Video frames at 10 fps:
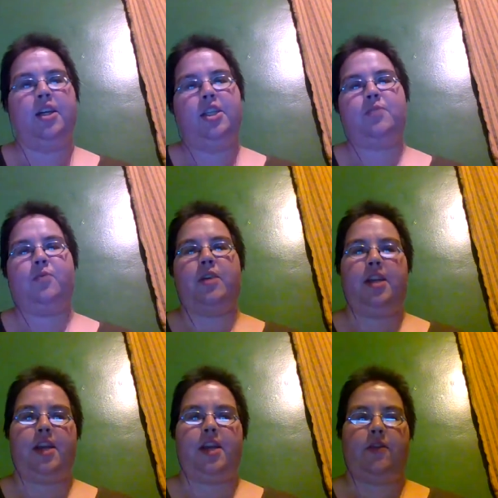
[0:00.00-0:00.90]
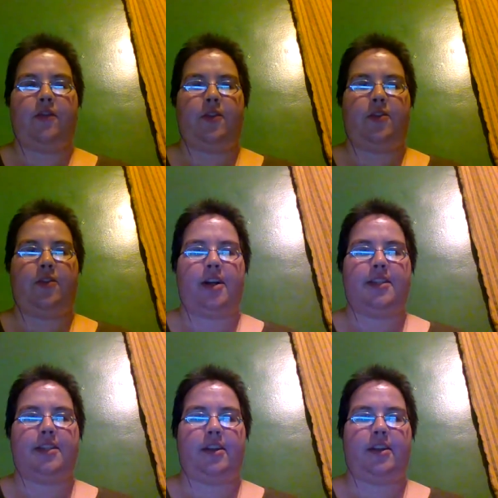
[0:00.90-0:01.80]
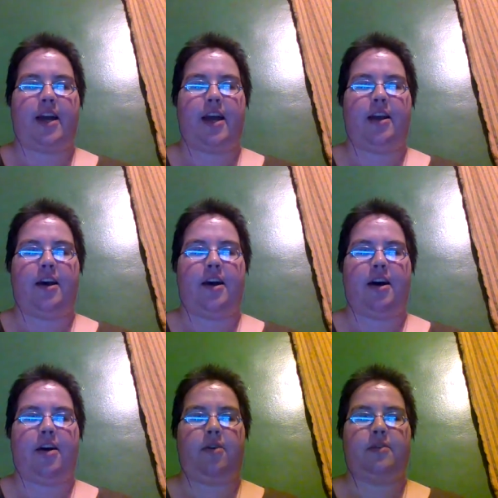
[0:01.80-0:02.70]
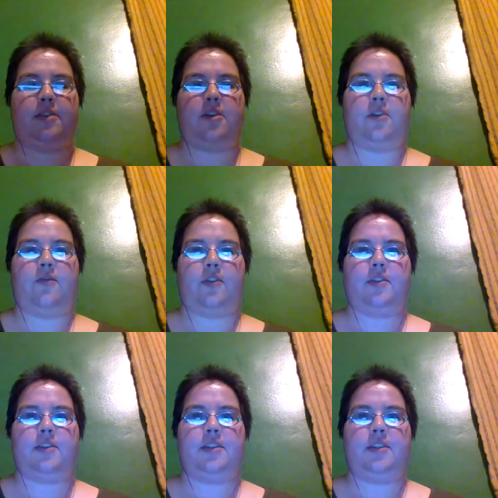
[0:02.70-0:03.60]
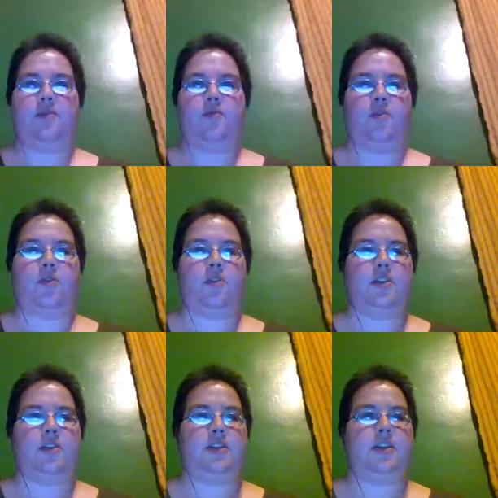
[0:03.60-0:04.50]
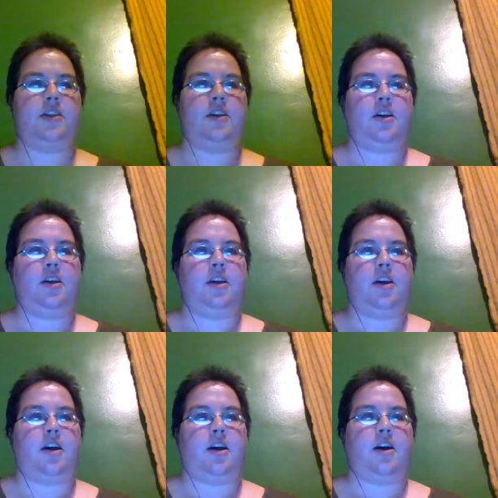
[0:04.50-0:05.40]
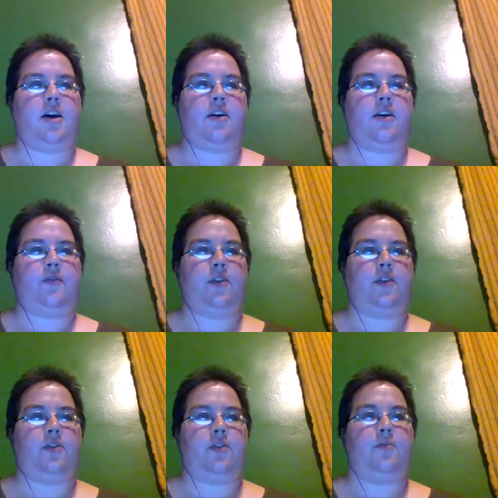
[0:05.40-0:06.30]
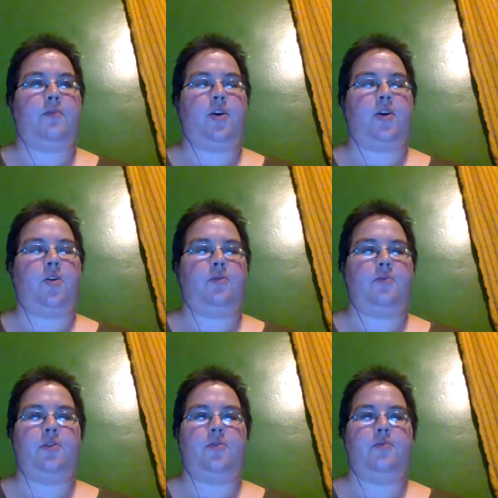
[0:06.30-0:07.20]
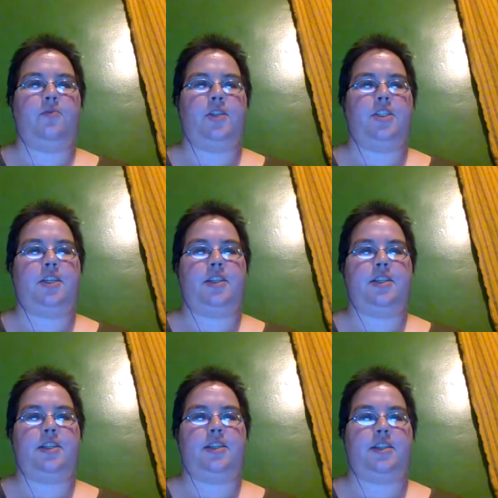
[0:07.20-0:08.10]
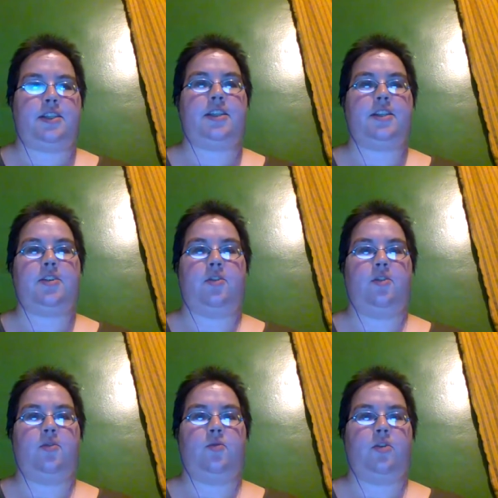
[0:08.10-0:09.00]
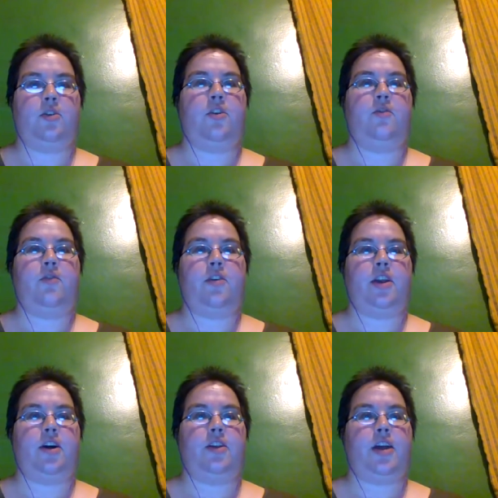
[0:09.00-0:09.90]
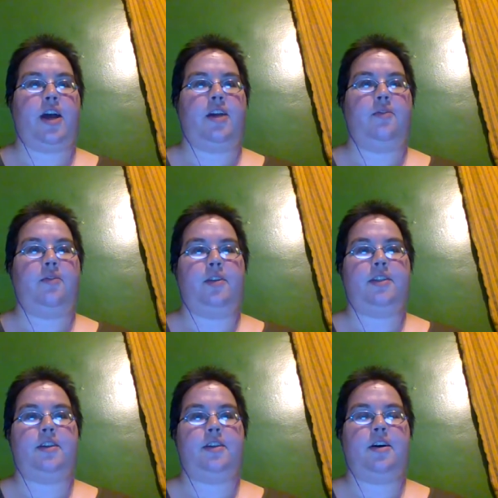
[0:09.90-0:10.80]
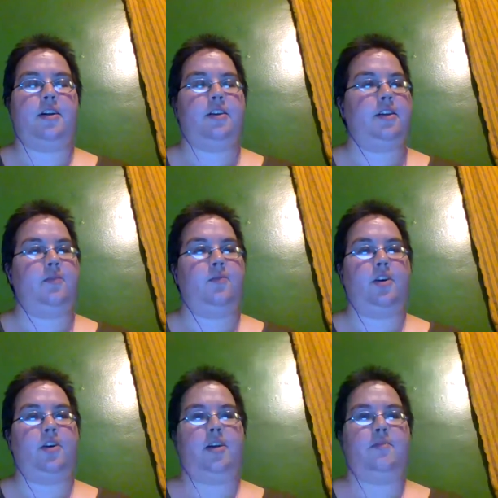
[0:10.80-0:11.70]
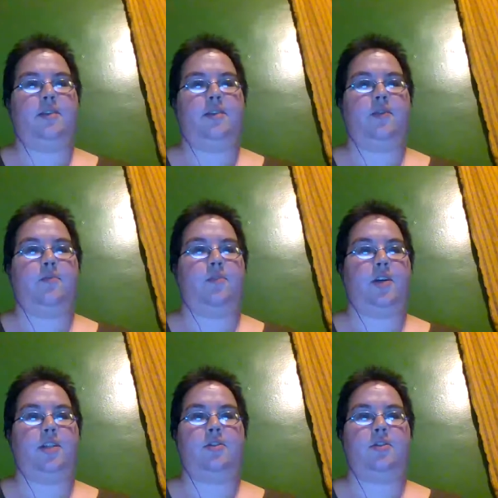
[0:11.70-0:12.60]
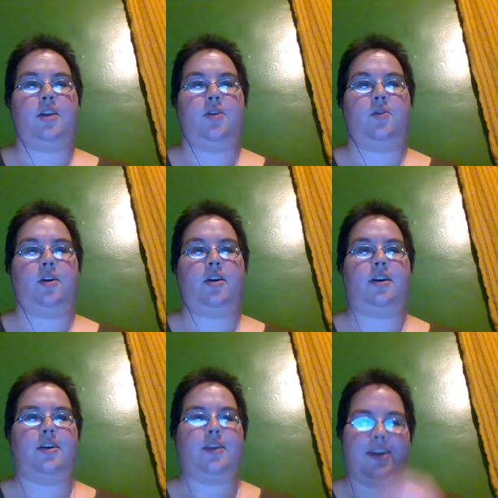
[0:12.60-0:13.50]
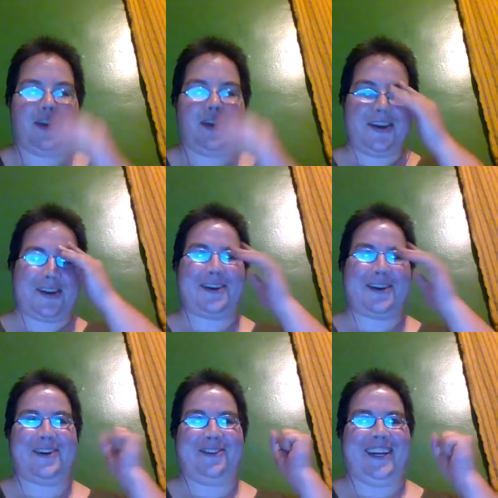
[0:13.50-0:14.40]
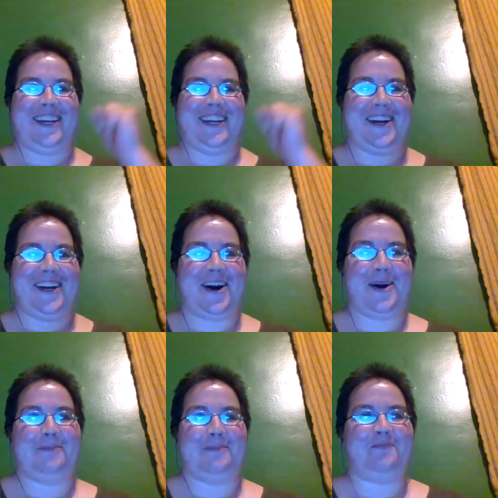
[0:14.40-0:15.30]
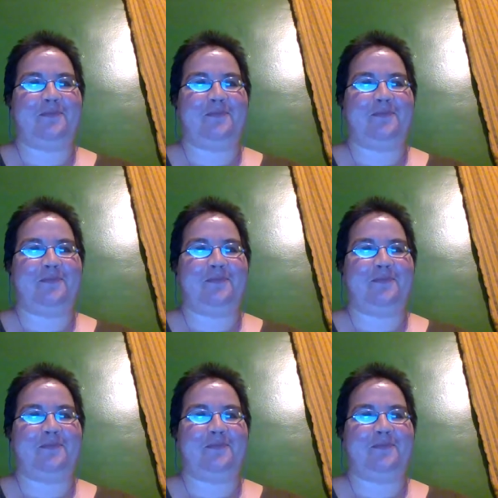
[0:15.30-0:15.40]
just wanted to give a few thoughts on that. Uh, let's go first the awards uh, for the Golden Boot, which is a statistical award. No voting on that. Went to Lynn Williams from Western New York. Go Lynn. Um,